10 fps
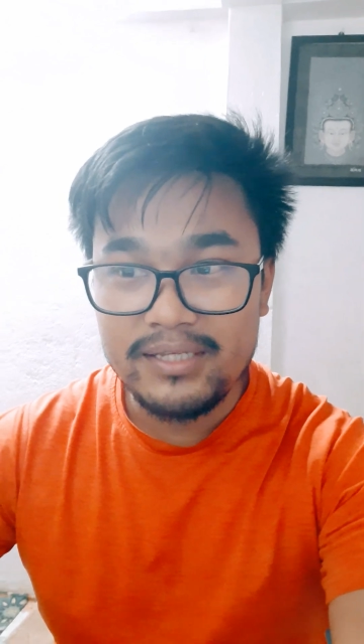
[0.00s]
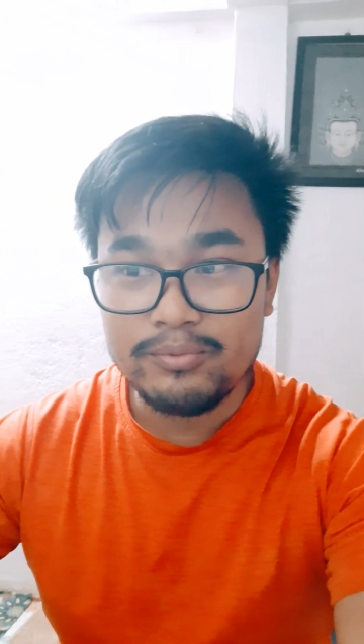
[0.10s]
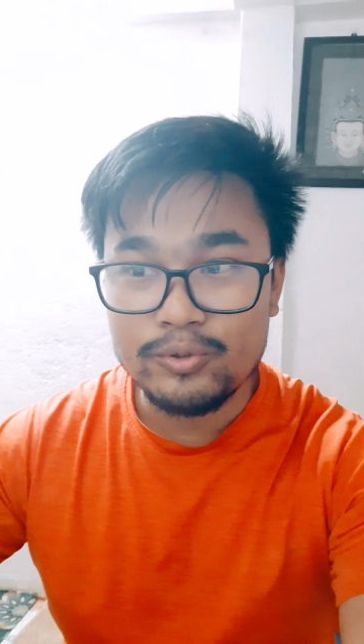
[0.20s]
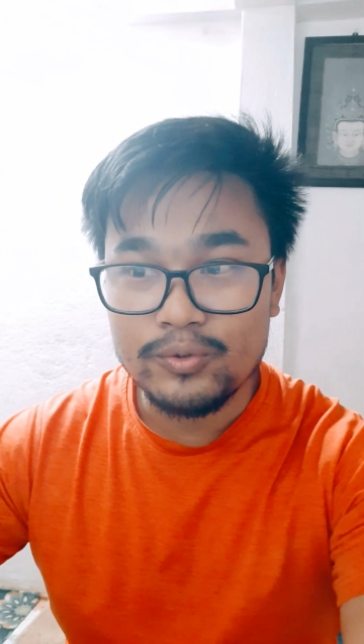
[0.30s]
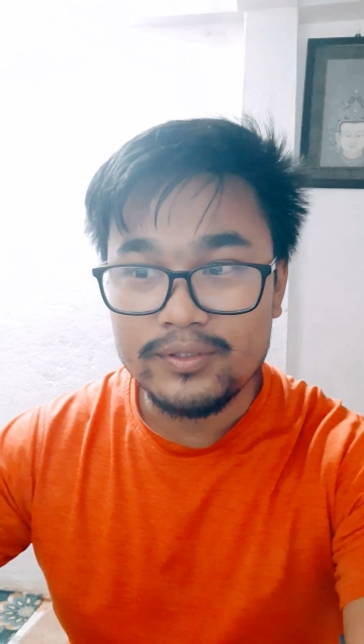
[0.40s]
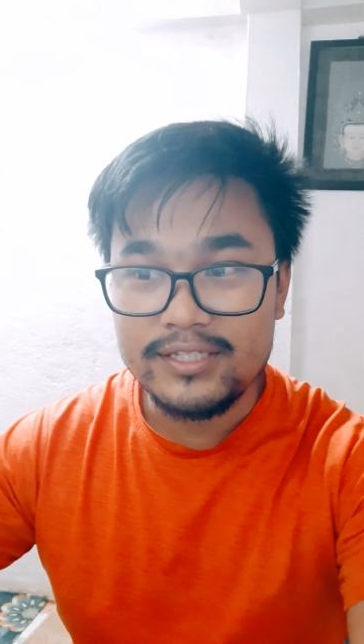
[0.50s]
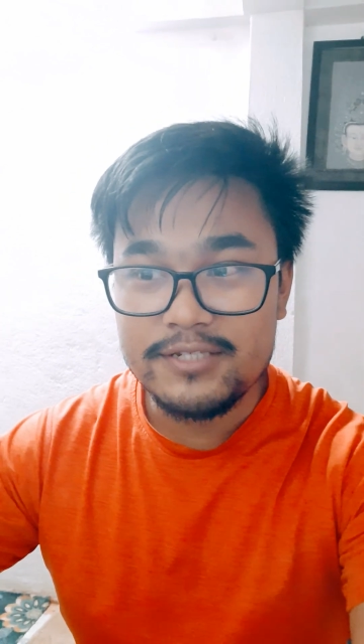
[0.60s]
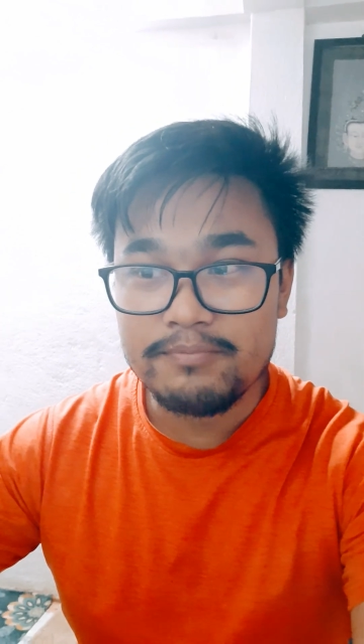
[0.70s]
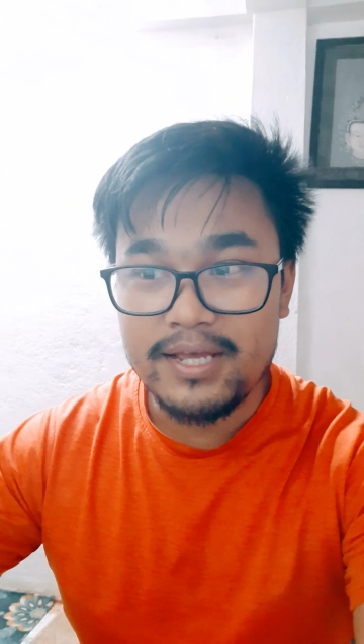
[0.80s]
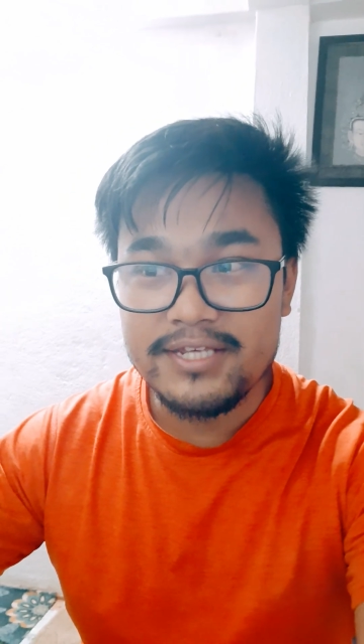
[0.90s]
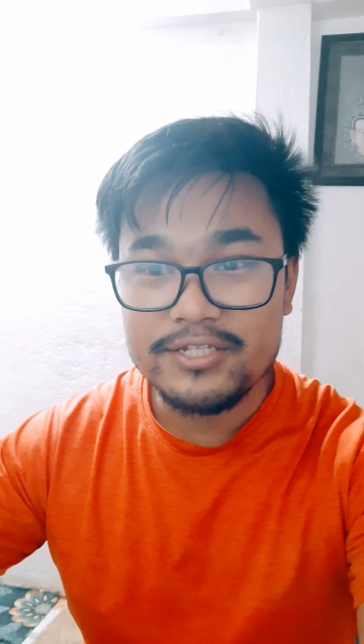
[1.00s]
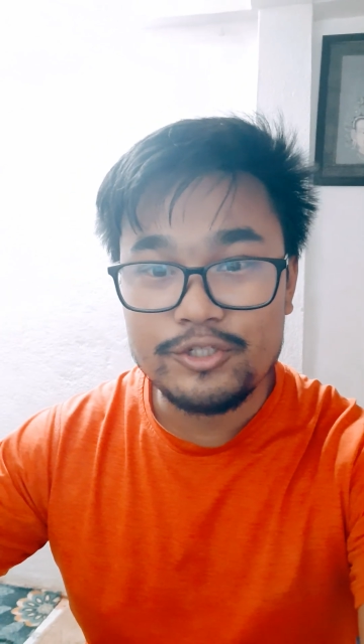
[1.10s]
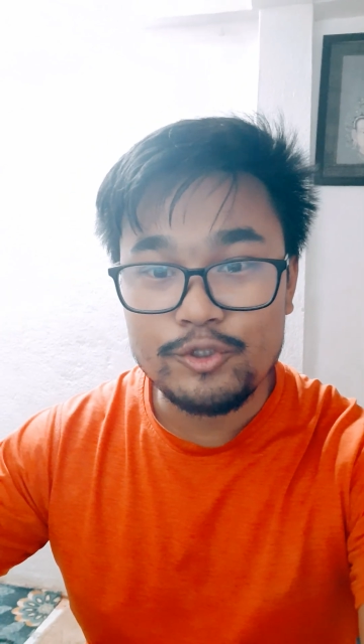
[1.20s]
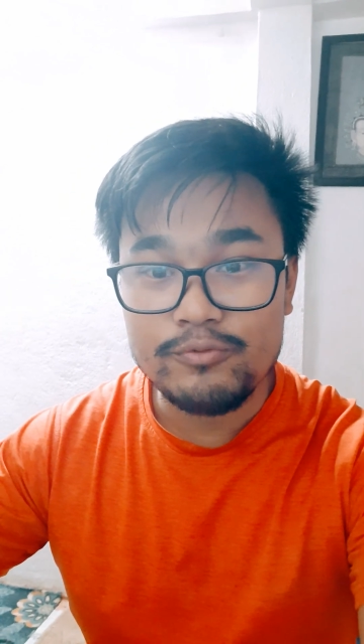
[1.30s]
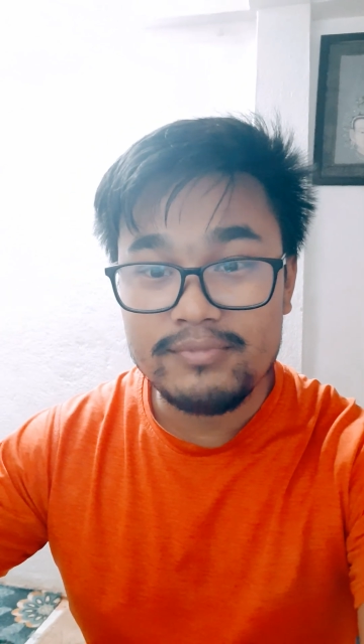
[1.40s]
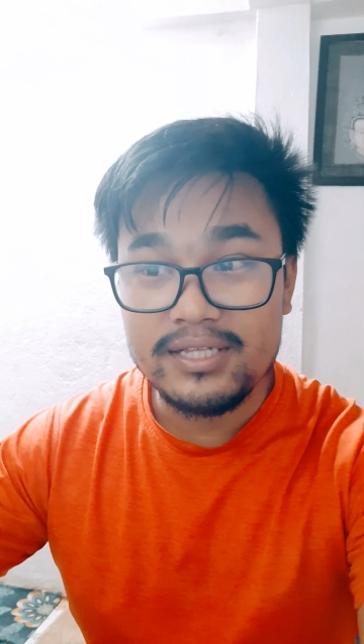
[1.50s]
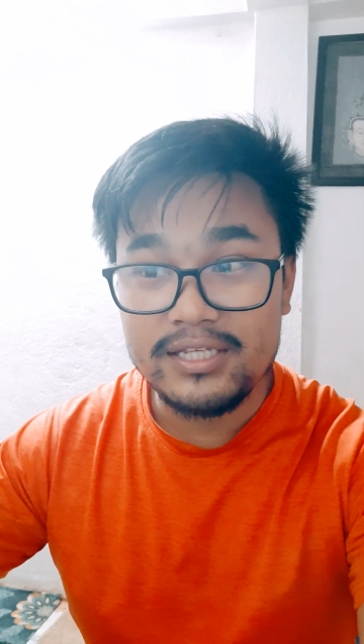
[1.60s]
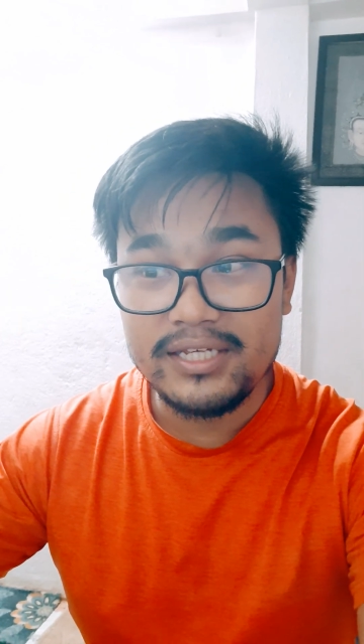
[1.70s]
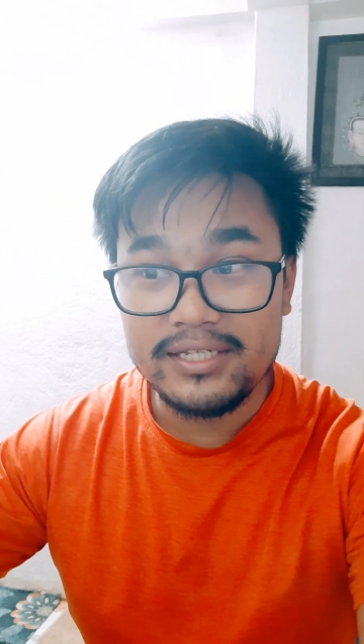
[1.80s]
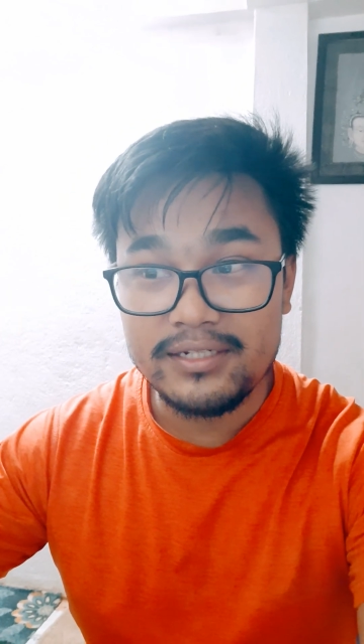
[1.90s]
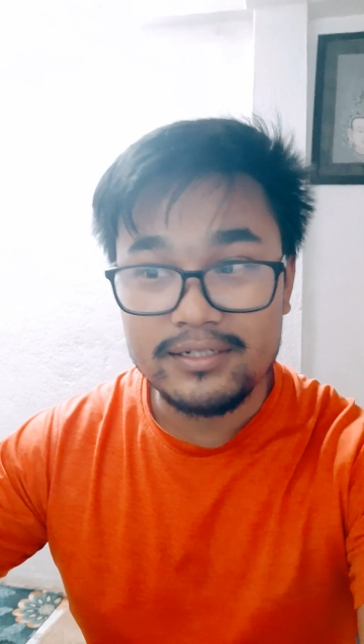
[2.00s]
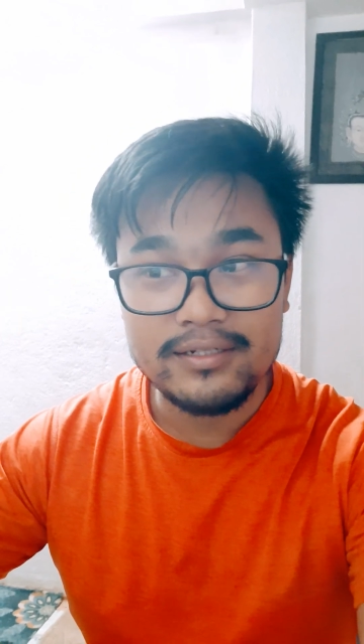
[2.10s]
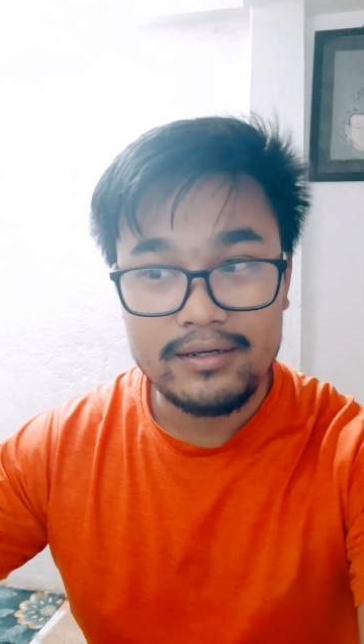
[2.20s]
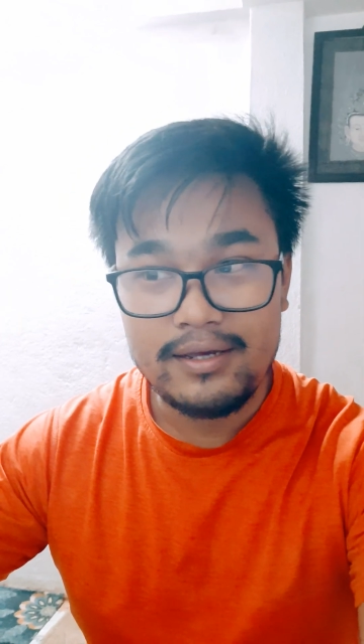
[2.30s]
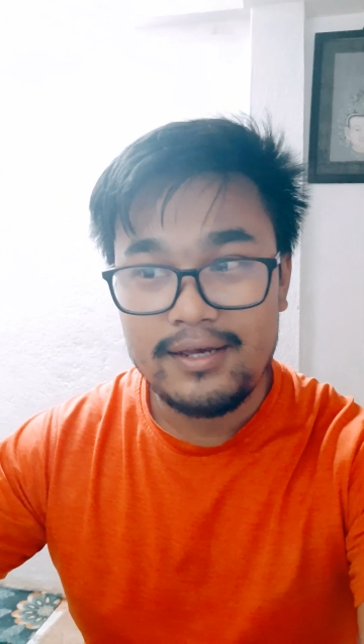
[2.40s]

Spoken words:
people, displaced 2 million,